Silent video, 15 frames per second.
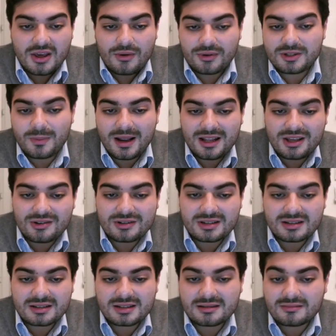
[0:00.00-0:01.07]
which many
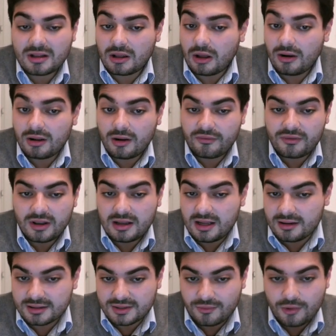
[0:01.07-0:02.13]
users, not only of
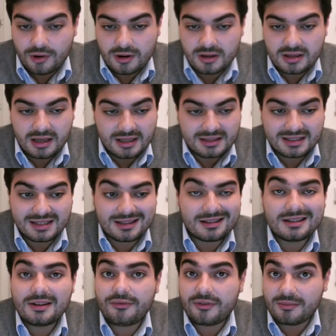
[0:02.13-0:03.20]
Linux world, are
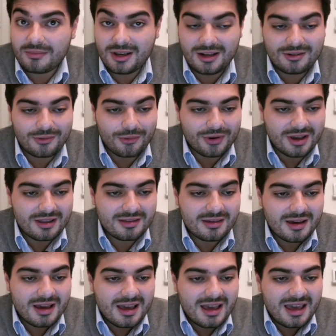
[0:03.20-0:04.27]
certainly familiar with
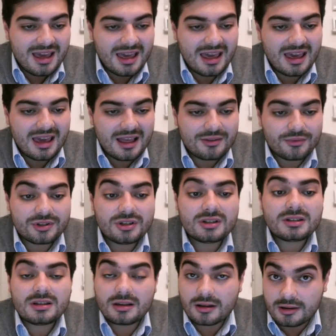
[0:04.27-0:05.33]
and which
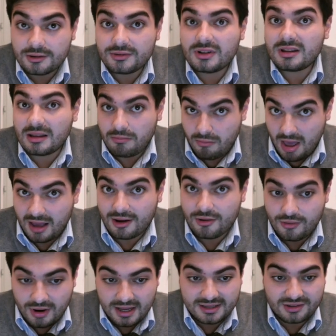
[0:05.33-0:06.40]
is included in
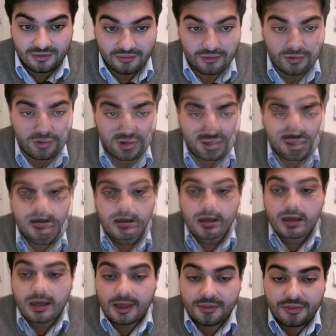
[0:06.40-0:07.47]
macOS, of course.
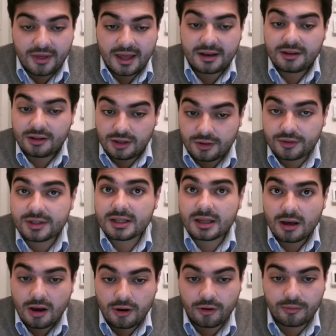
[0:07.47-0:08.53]
And then using
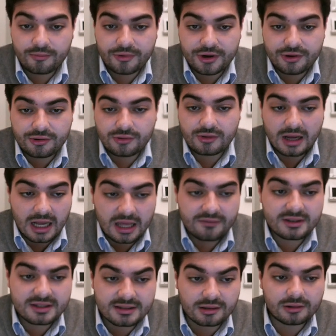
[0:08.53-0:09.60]
Homebrew, I've
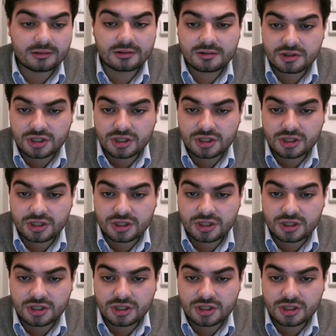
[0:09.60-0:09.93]
installed